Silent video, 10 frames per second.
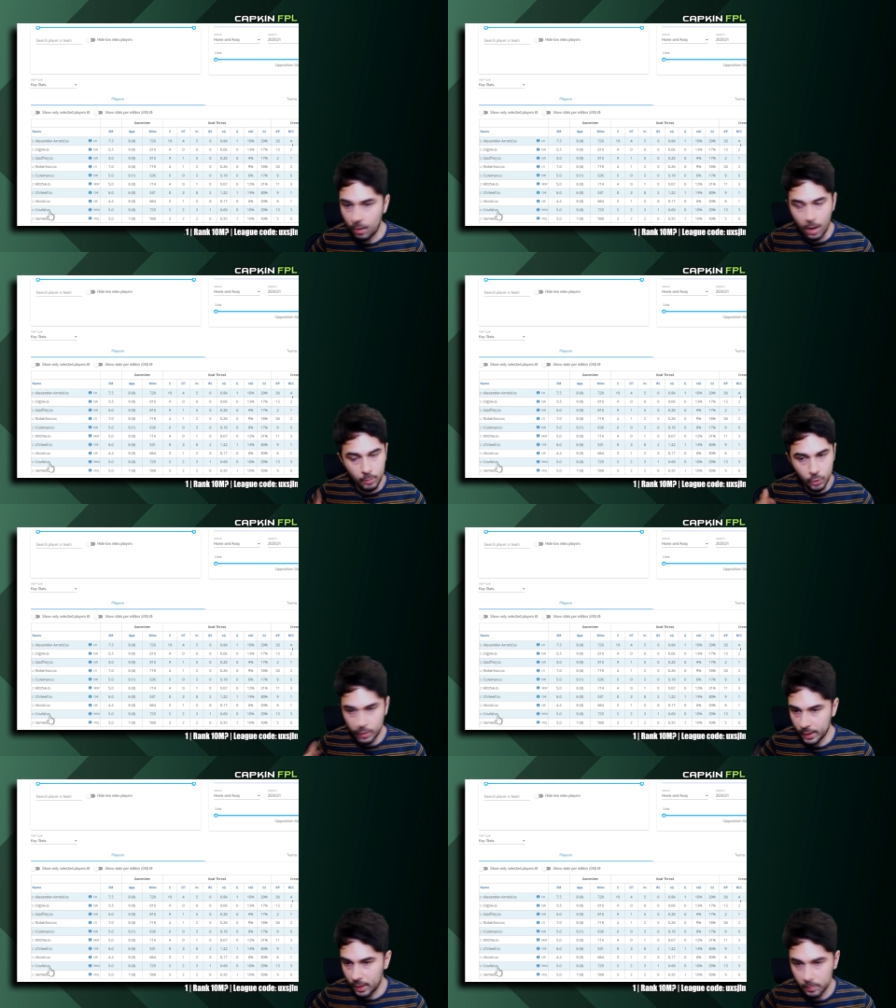I'm
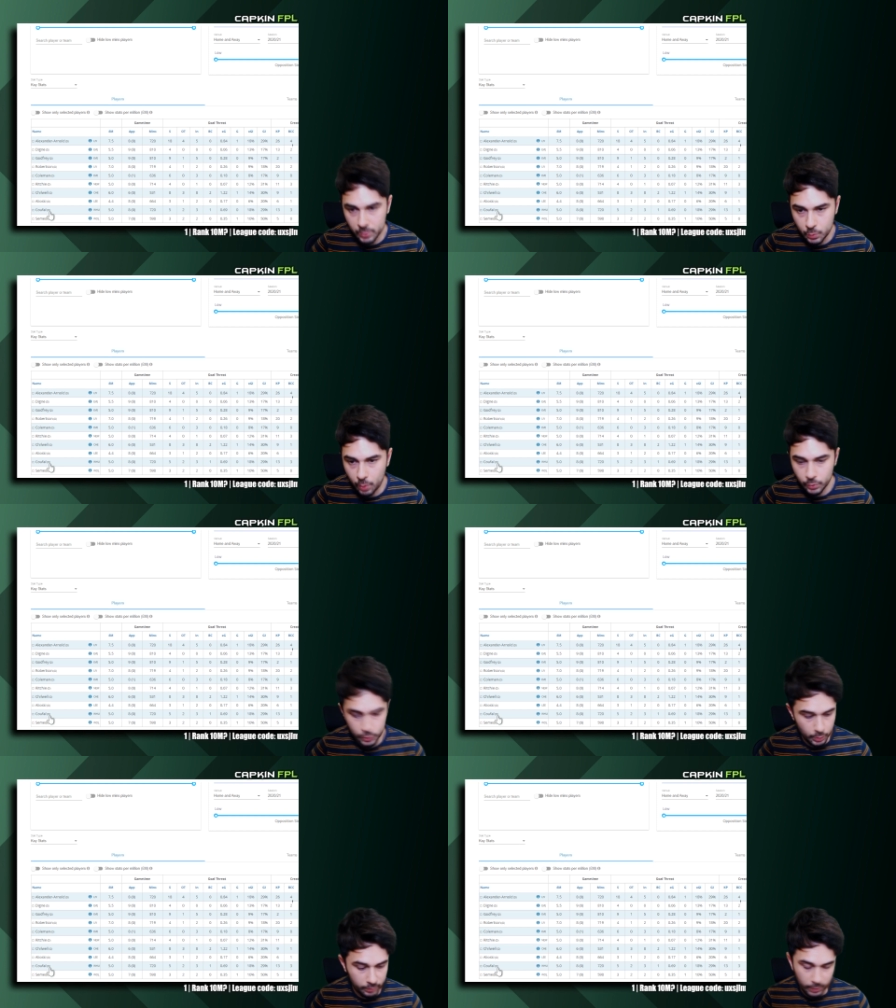looking at him as well.
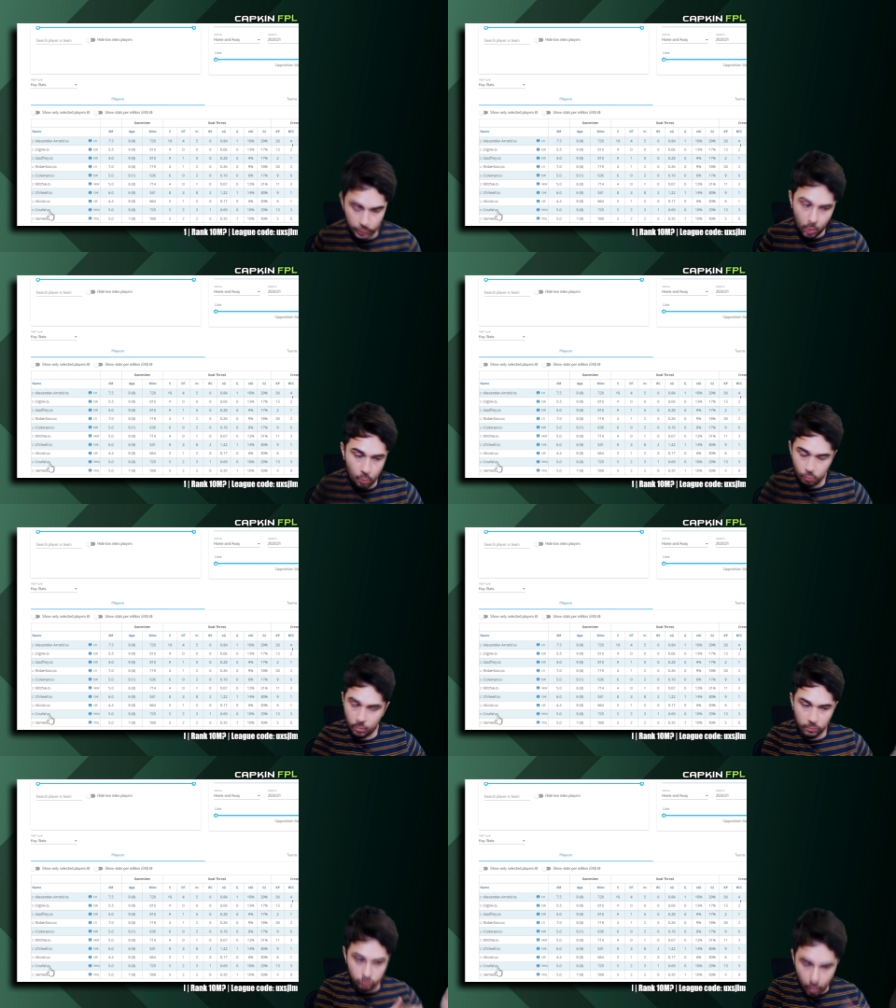So if I don't
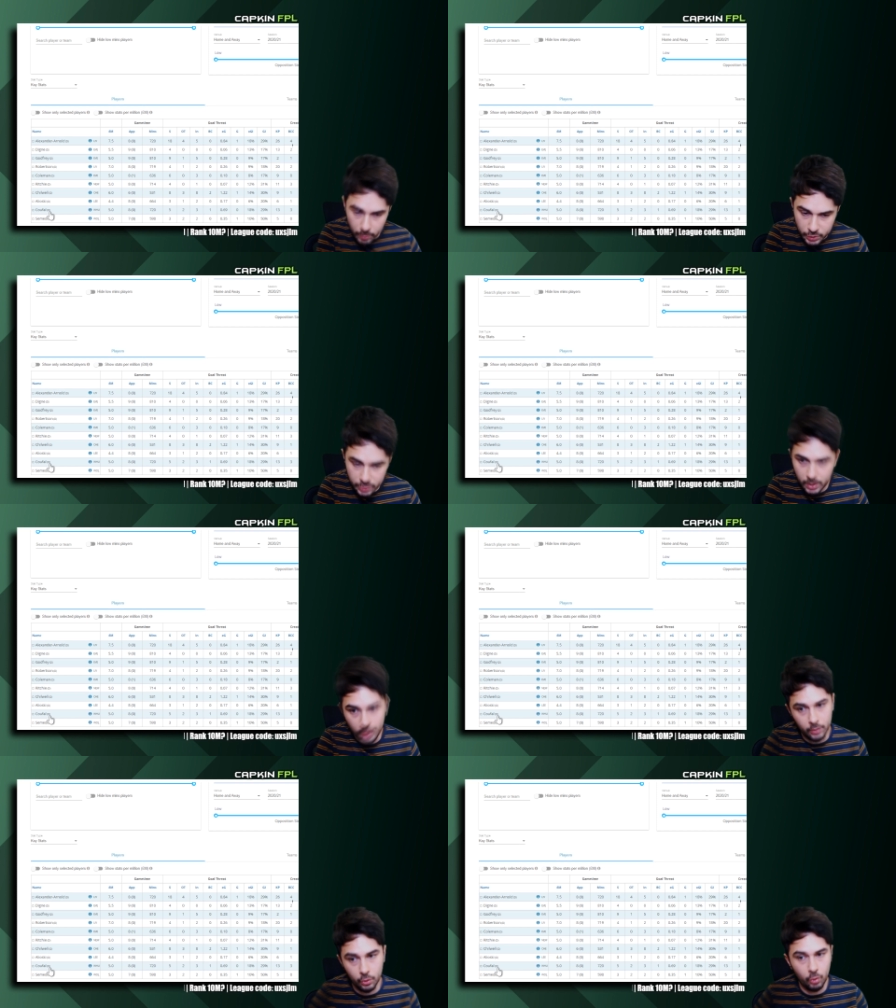want Robertson, I
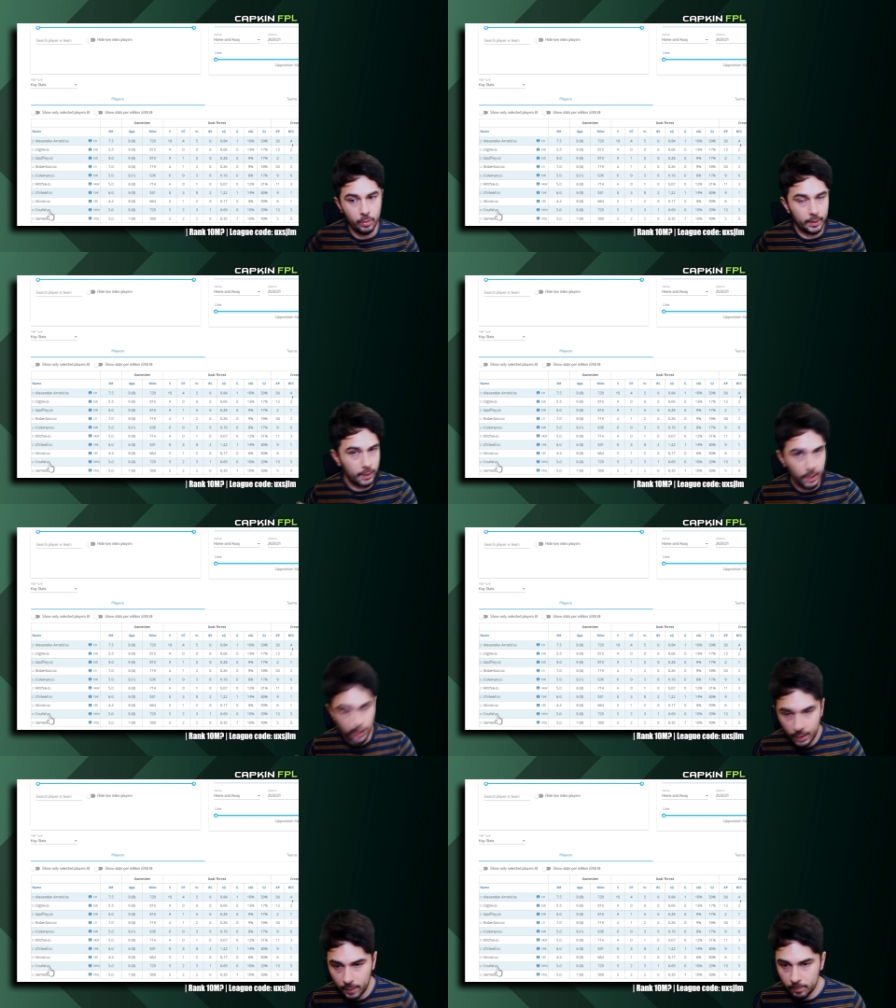can go and get
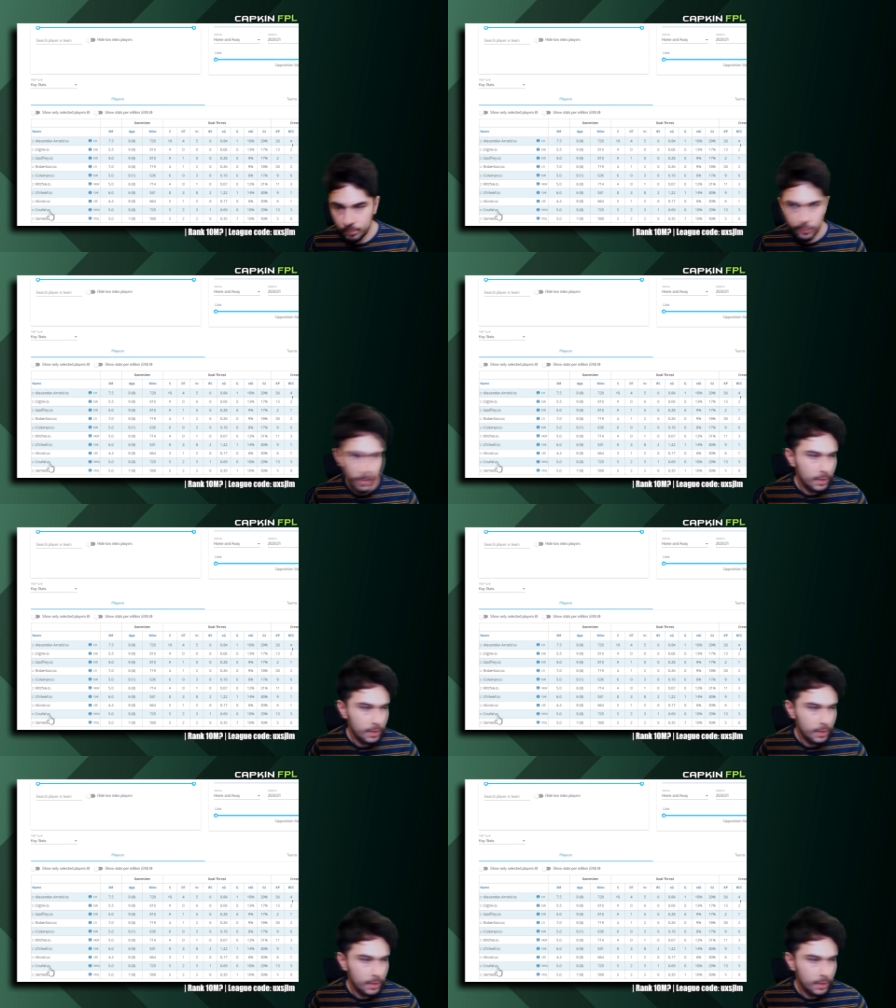him.